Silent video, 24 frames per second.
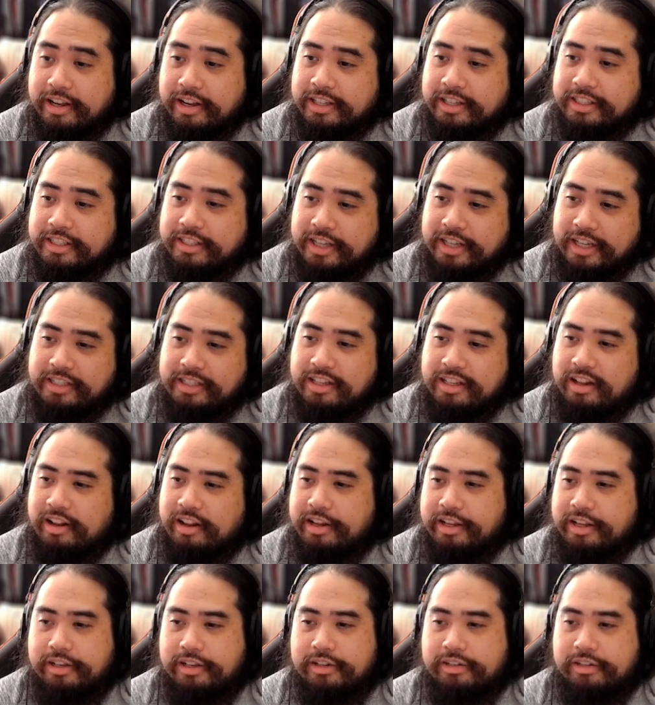stats
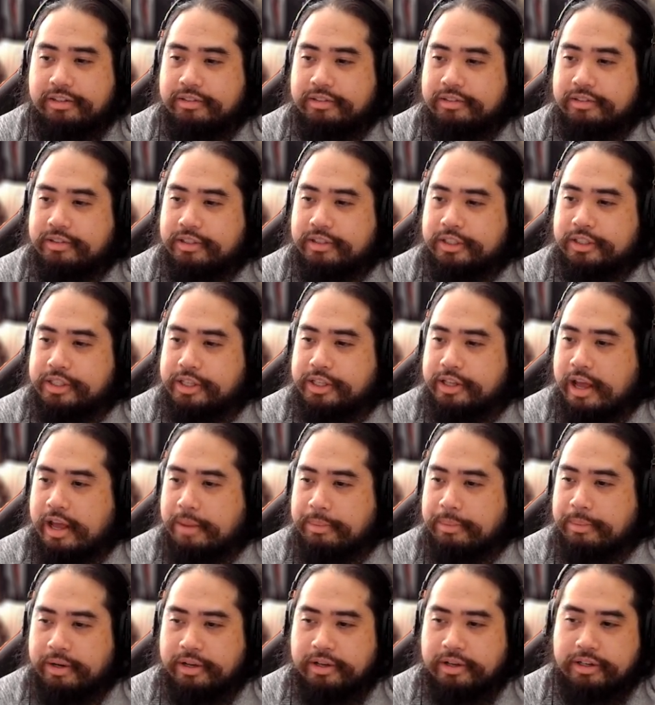like
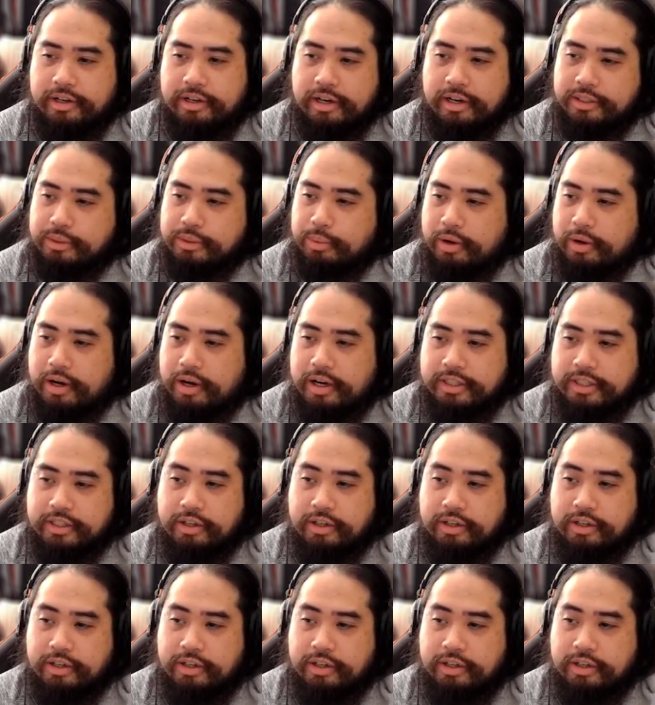Stamina, Guts, Wise are